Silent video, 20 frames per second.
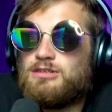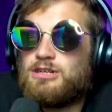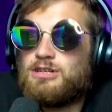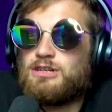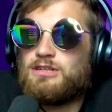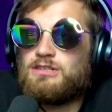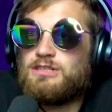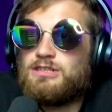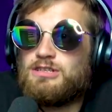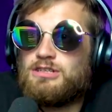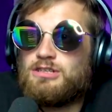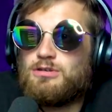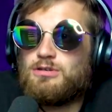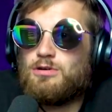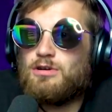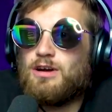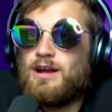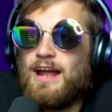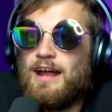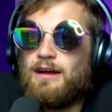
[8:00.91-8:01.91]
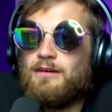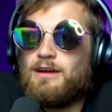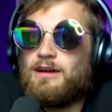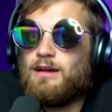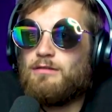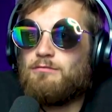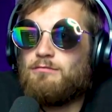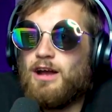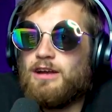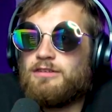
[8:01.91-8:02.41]
Jersey Shore
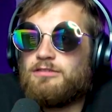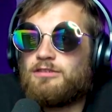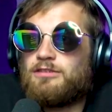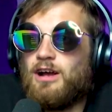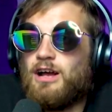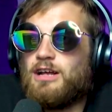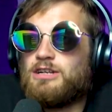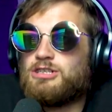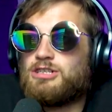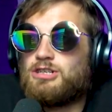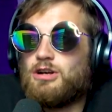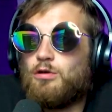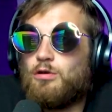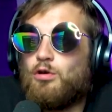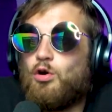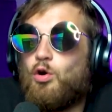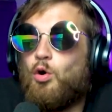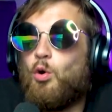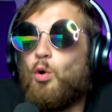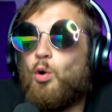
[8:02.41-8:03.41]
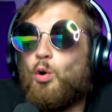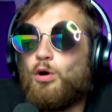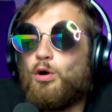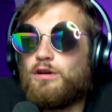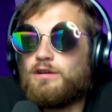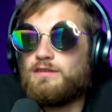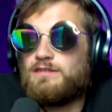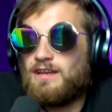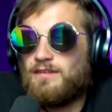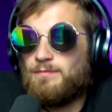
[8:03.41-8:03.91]
area restaurant showed
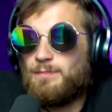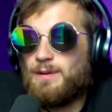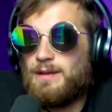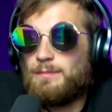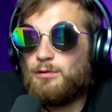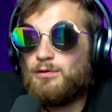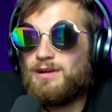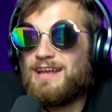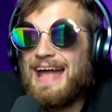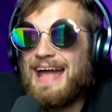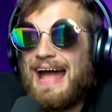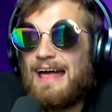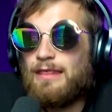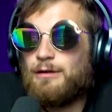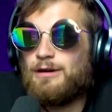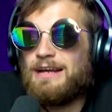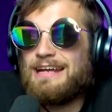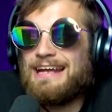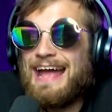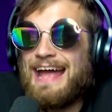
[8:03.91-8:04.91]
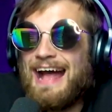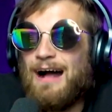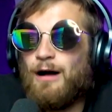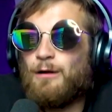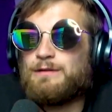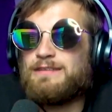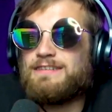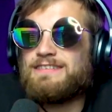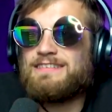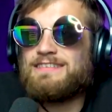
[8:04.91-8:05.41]
hordes of people gathering
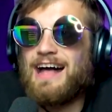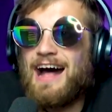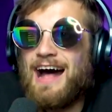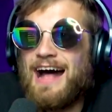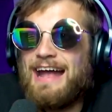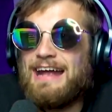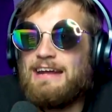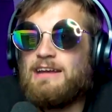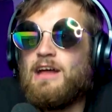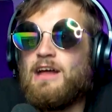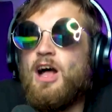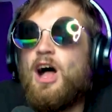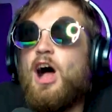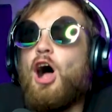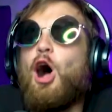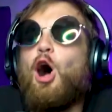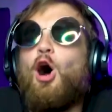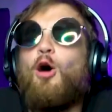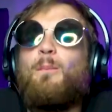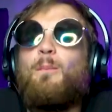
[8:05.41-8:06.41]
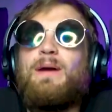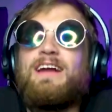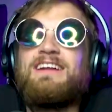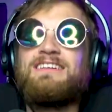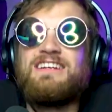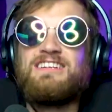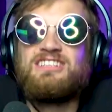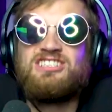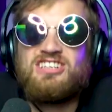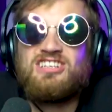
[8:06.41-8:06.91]
outside, hoping
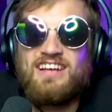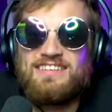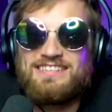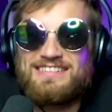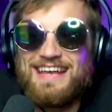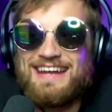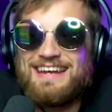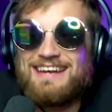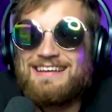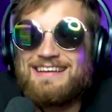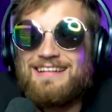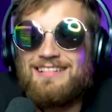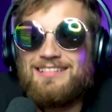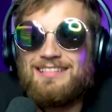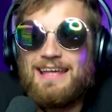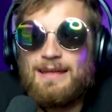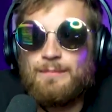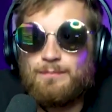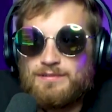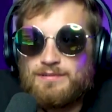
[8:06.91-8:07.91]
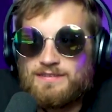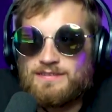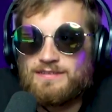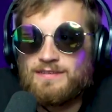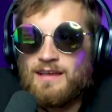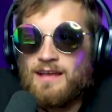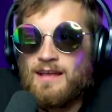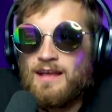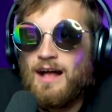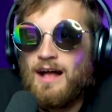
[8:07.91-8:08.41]
to just get a glimpse
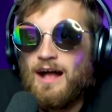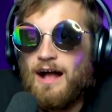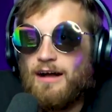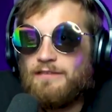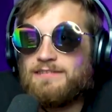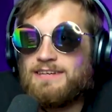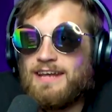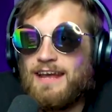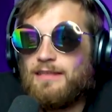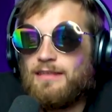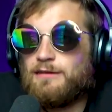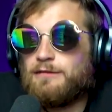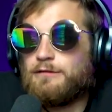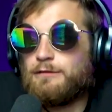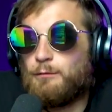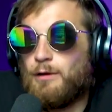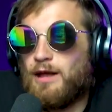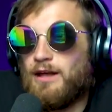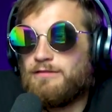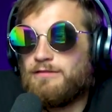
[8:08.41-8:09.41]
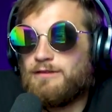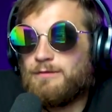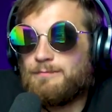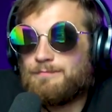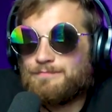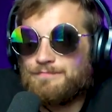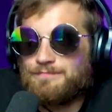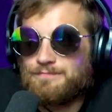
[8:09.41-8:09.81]
of Taylor Swift.